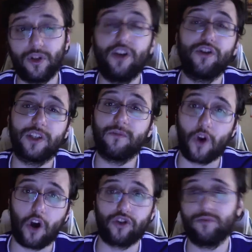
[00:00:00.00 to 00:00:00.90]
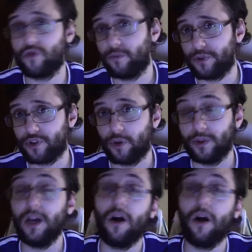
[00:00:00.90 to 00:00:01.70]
Here's some costumes from Persona.